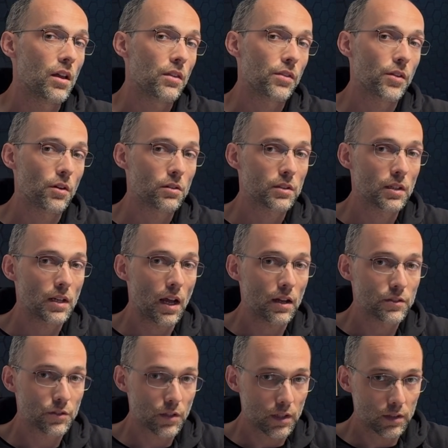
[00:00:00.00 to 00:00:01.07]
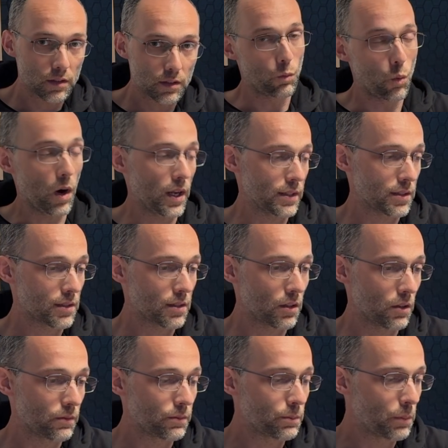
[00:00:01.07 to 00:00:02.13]
1300 watts
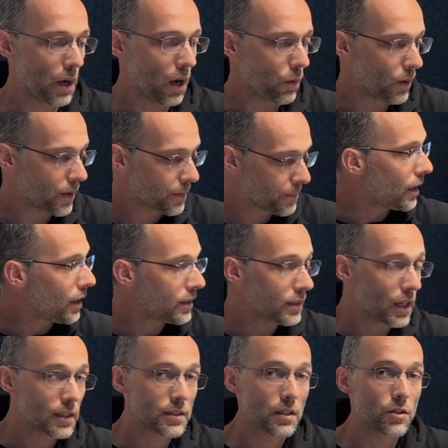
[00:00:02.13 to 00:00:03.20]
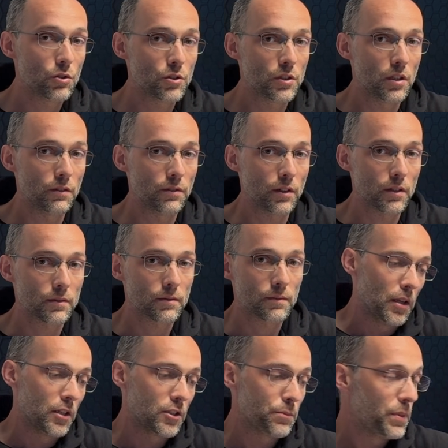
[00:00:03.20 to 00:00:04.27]
of power, and that's a huge
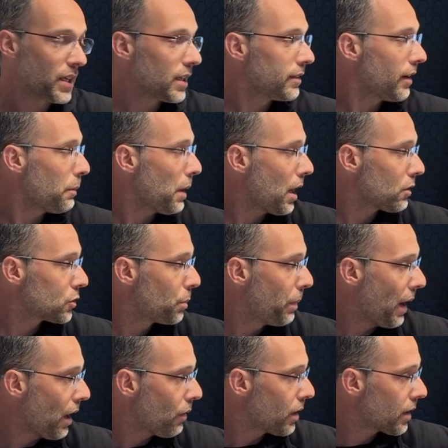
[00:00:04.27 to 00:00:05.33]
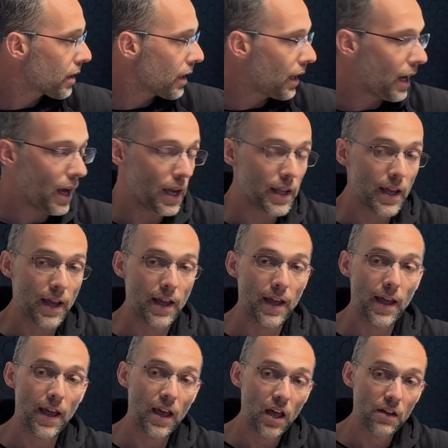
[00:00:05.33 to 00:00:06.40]
difference. Speaking about power, I
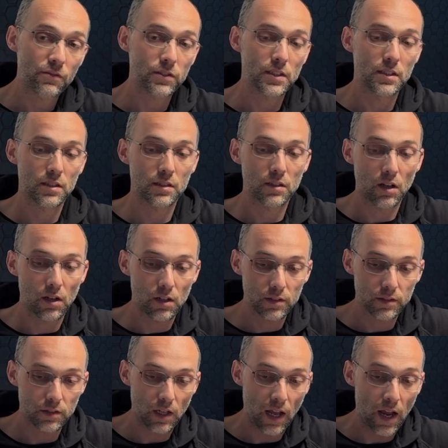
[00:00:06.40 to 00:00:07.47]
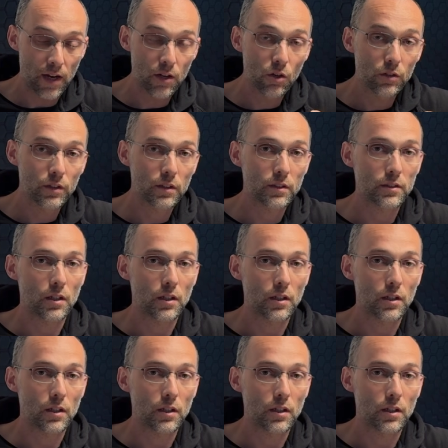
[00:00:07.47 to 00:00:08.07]
have installed another